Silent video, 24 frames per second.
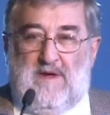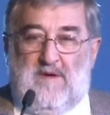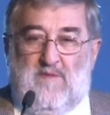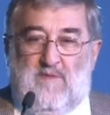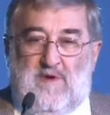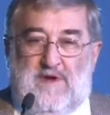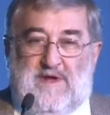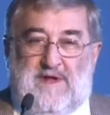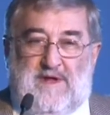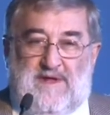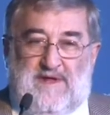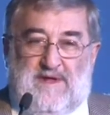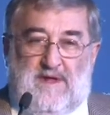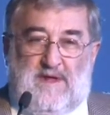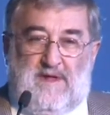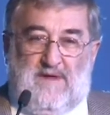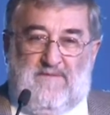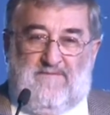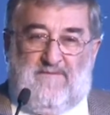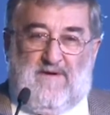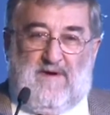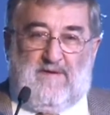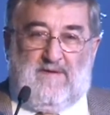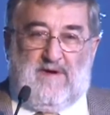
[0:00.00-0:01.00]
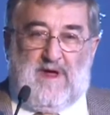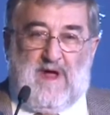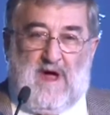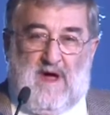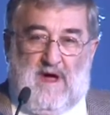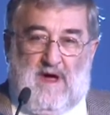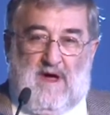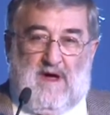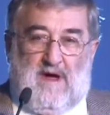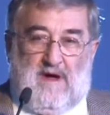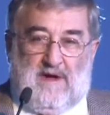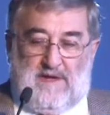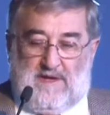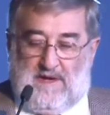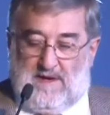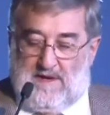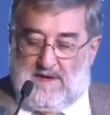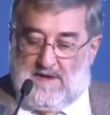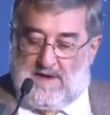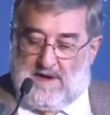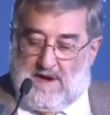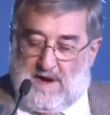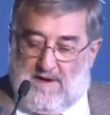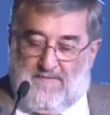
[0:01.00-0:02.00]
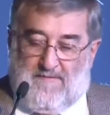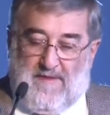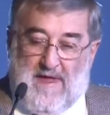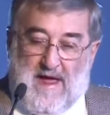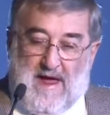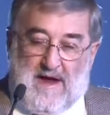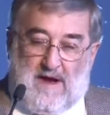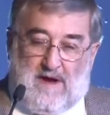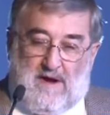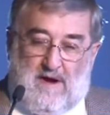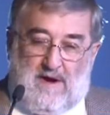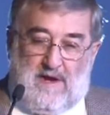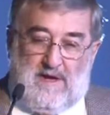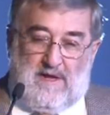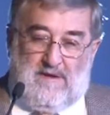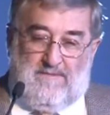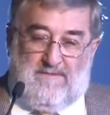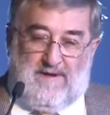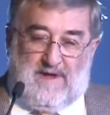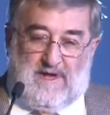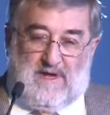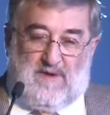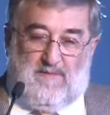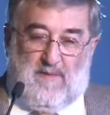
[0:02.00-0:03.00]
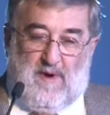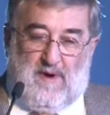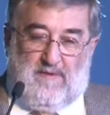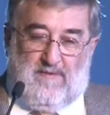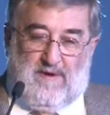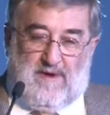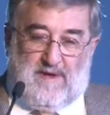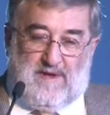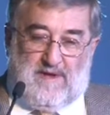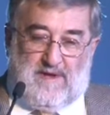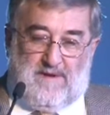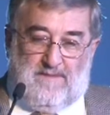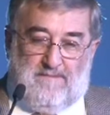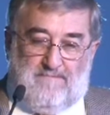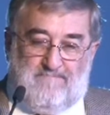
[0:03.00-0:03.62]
which is at the very heart of that kind of experience.